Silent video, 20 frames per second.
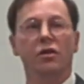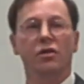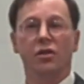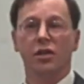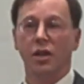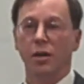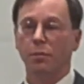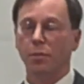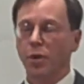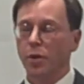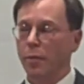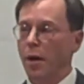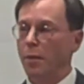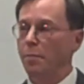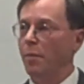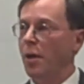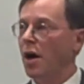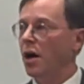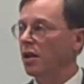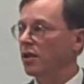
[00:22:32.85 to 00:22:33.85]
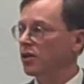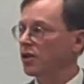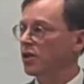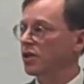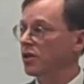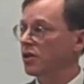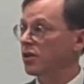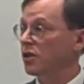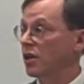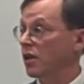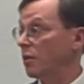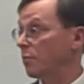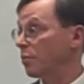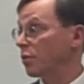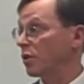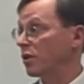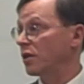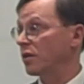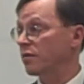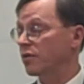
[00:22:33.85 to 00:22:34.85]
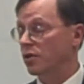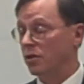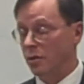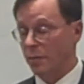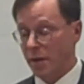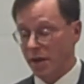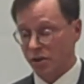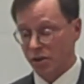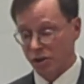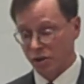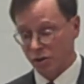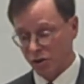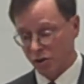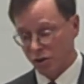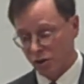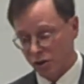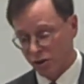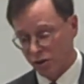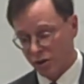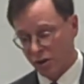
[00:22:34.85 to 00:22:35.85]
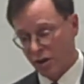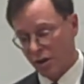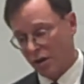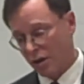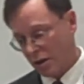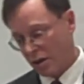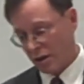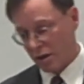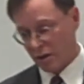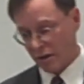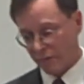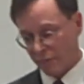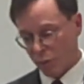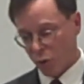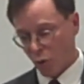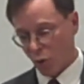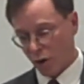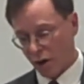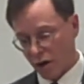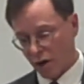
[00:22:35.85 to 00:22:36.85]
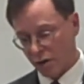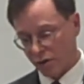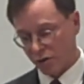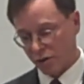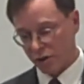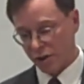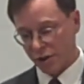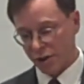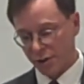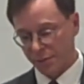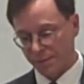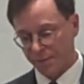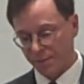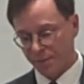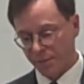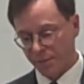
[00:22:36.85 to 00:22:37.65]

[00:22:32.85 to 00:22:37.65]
to implement policies that it believes in the best interests of poor countries.